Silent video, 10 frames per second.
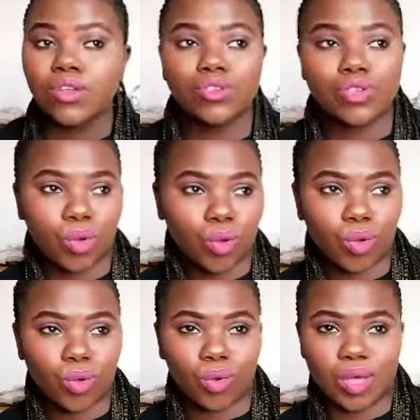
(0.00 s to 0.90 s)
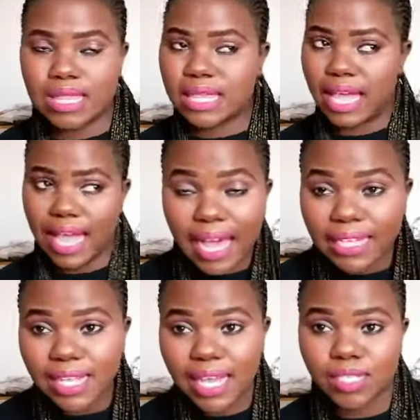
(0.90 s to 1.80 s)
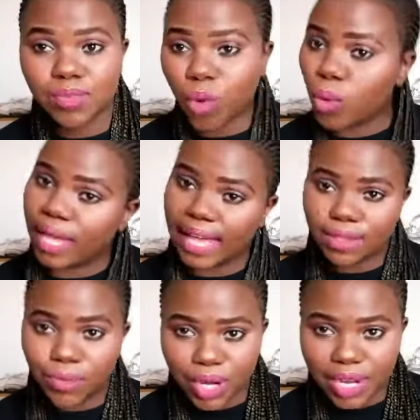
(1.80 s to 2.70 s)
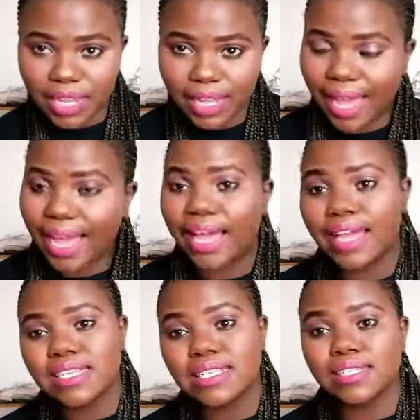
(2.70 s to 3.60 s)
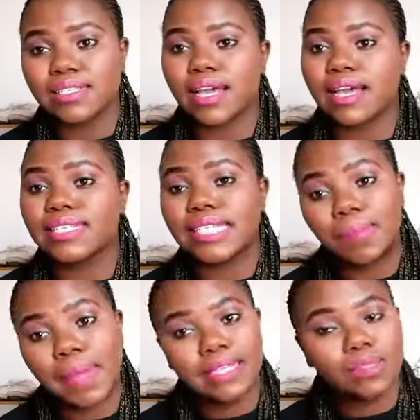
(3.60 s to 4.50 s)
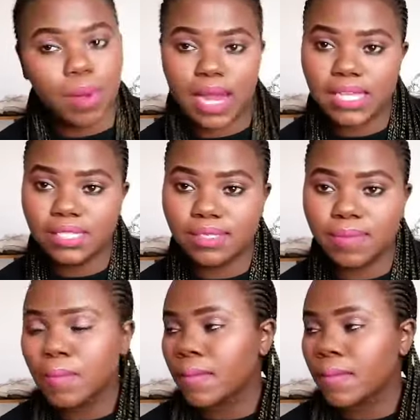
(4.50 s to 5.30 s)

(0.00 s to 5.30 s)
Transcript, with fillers: so they had a small gathering at, at T-Bag's place.